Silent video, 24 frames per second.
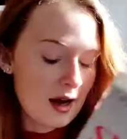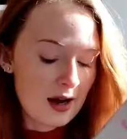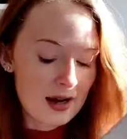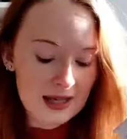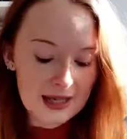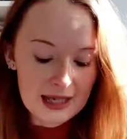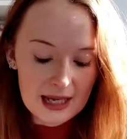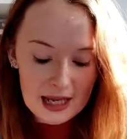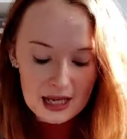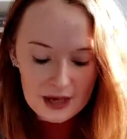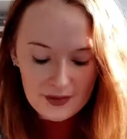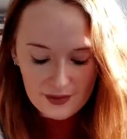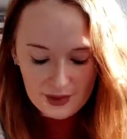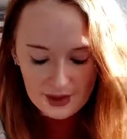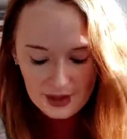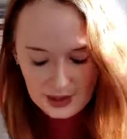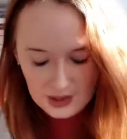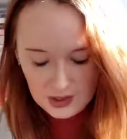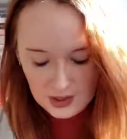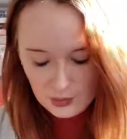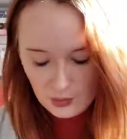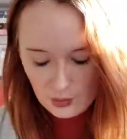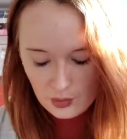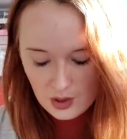yeah, I gave
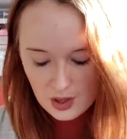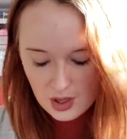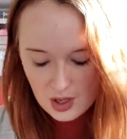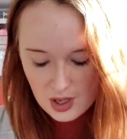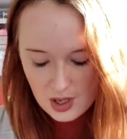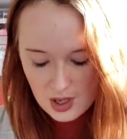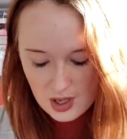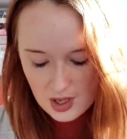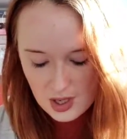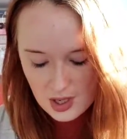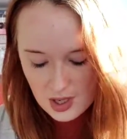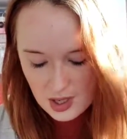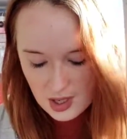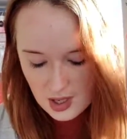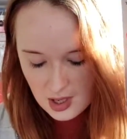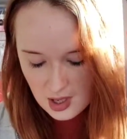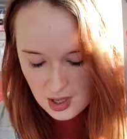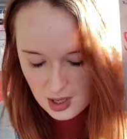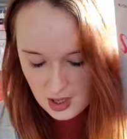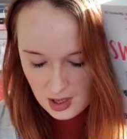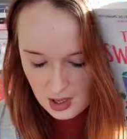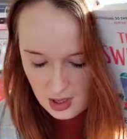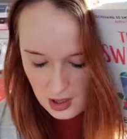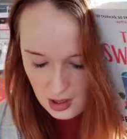this
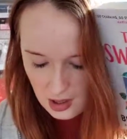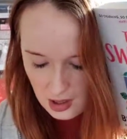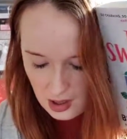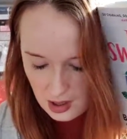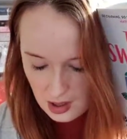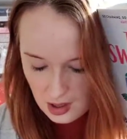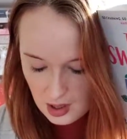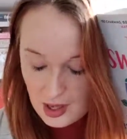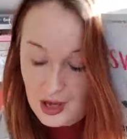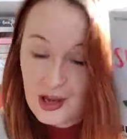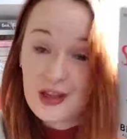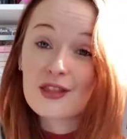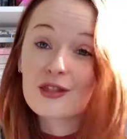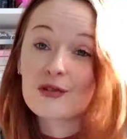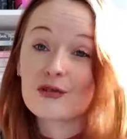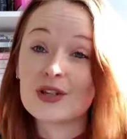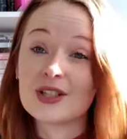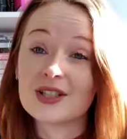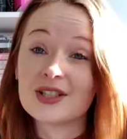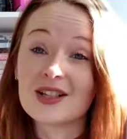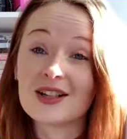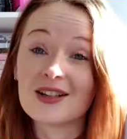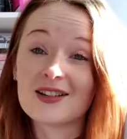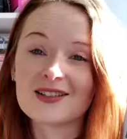one
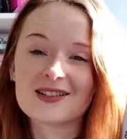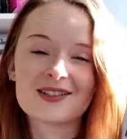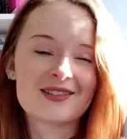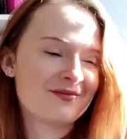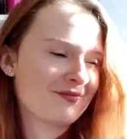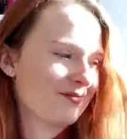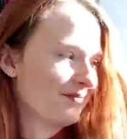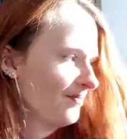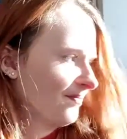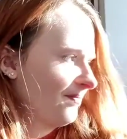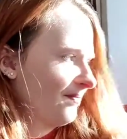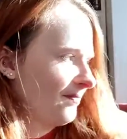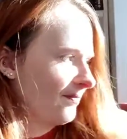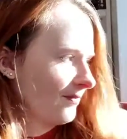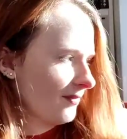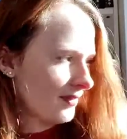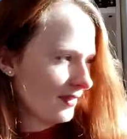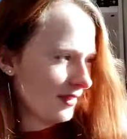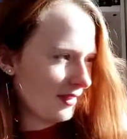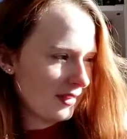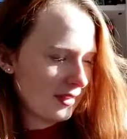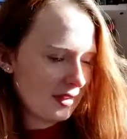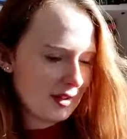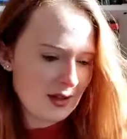3 stars.
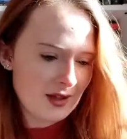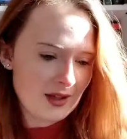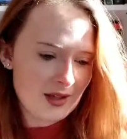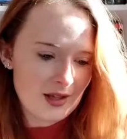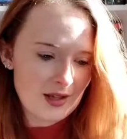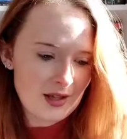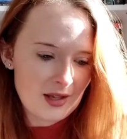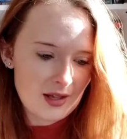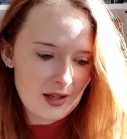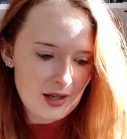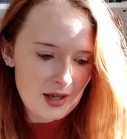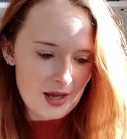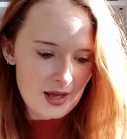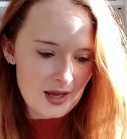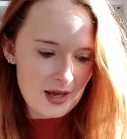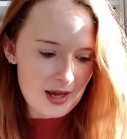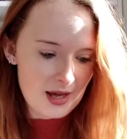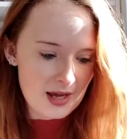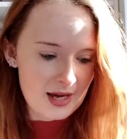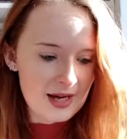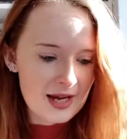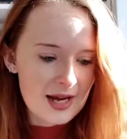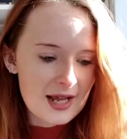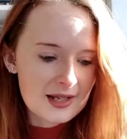
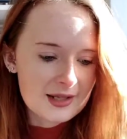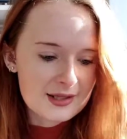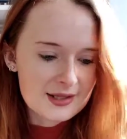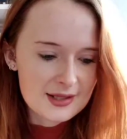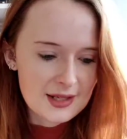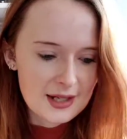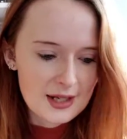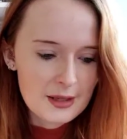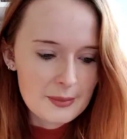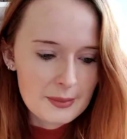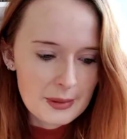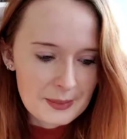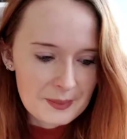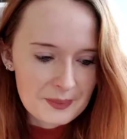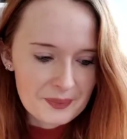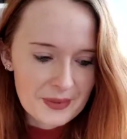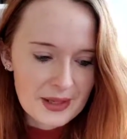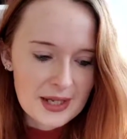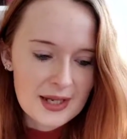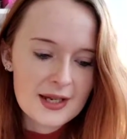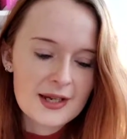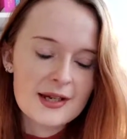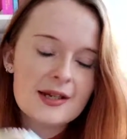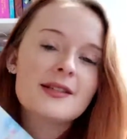Next up
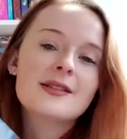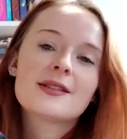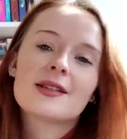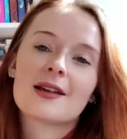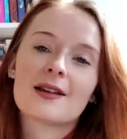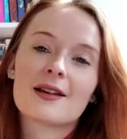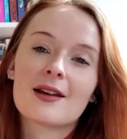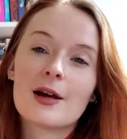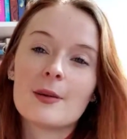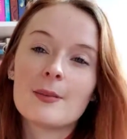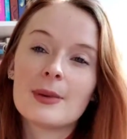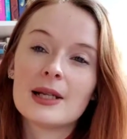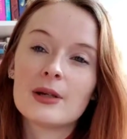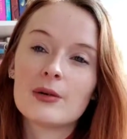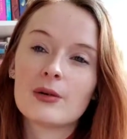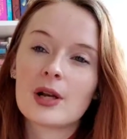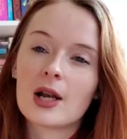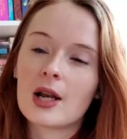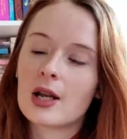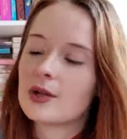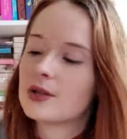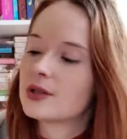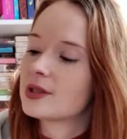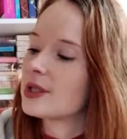is Come a Little
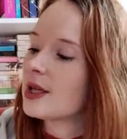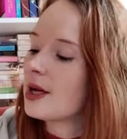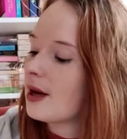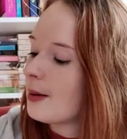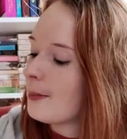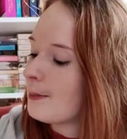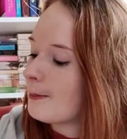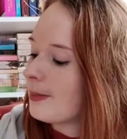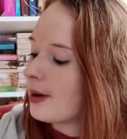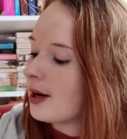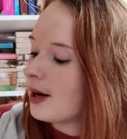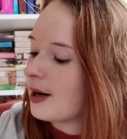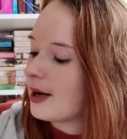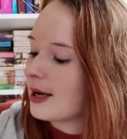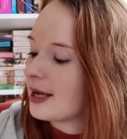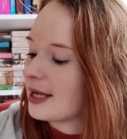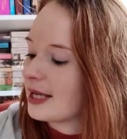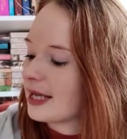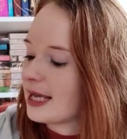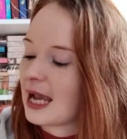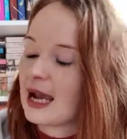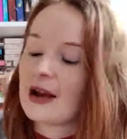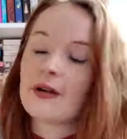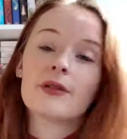Closer
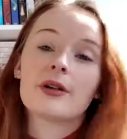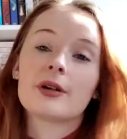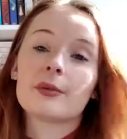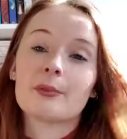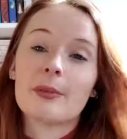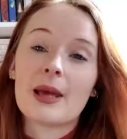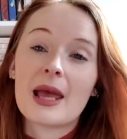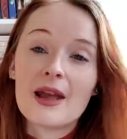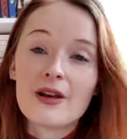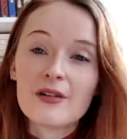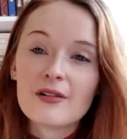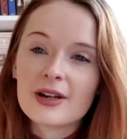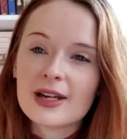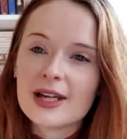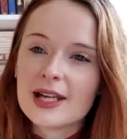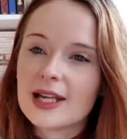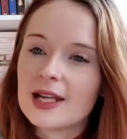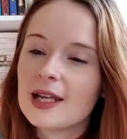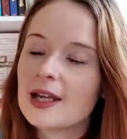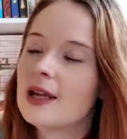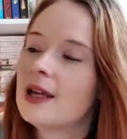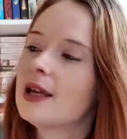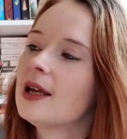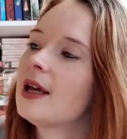by Karen
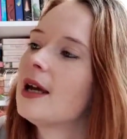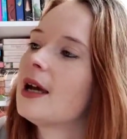Perry.